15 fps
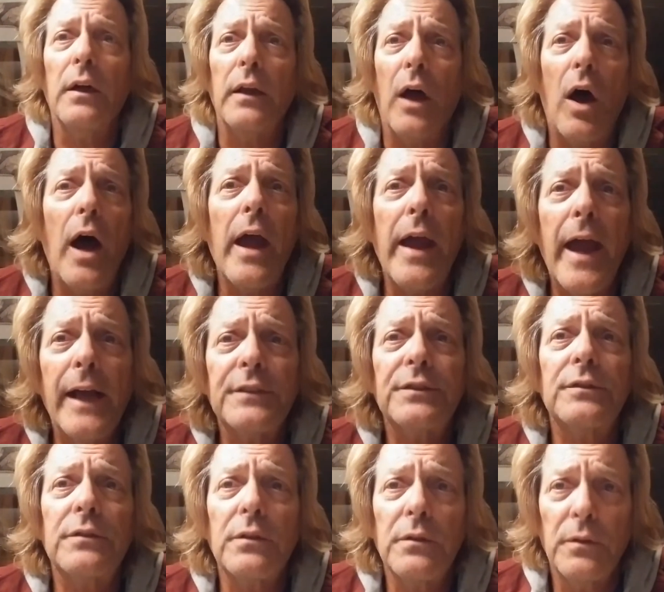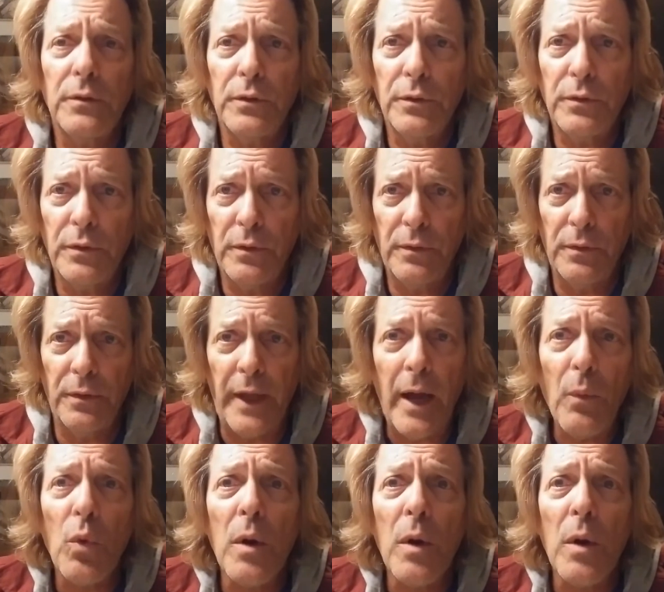Now I asked that